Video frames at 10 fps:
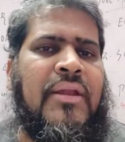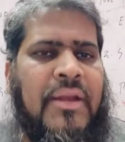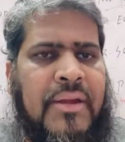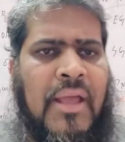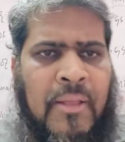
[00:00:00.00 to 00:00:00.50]
in
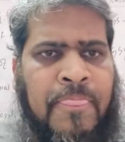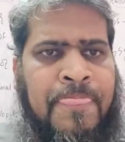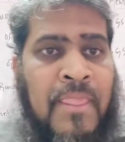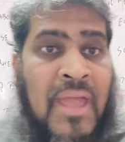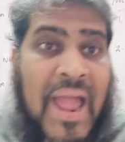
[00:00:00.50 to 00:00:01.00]
India?
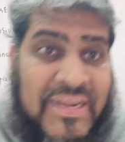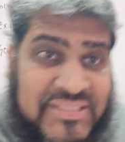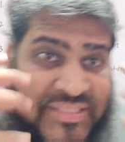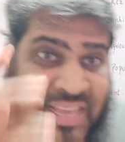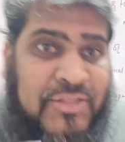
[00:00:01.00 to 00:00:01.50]
And
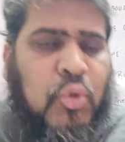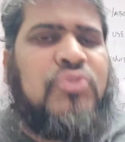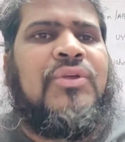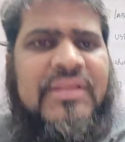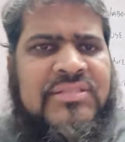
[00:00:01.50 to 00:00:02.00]
seeing
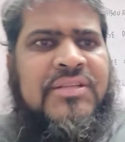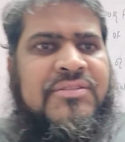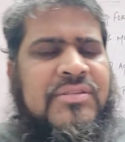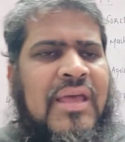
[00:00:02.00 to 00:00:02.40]
those reasons,